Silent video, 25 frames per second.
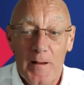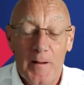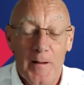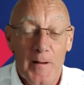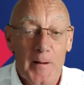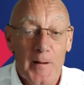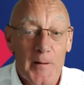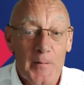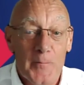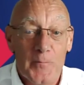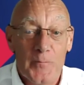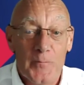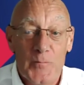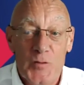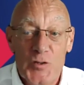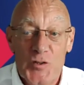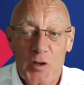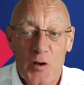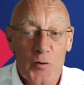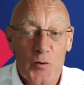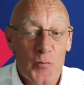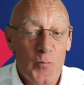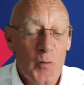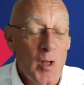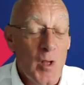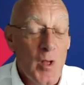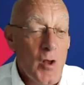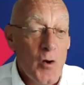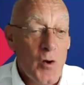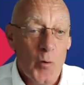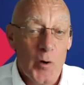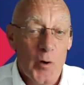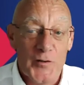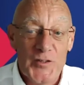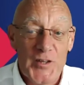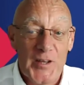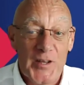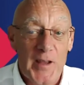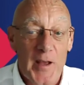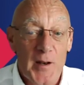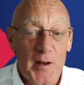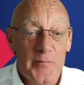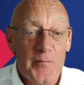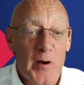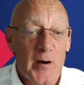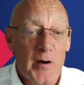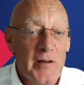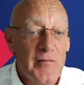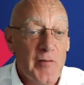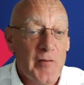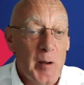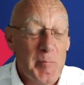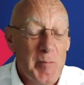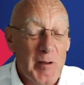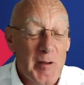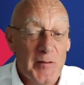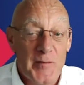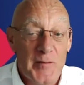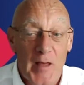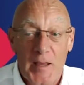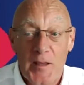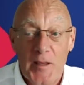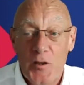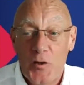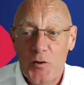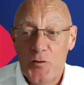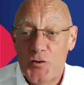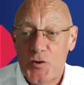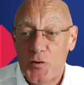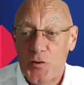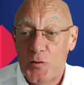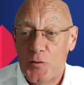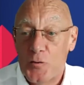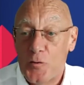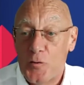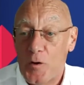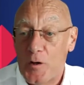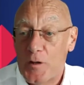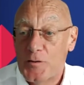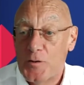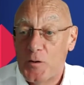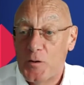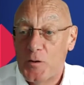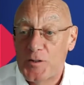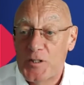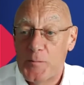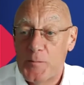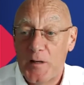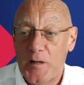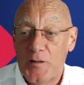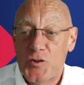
Um, so once again, a very, very big thank you to uh, Dr.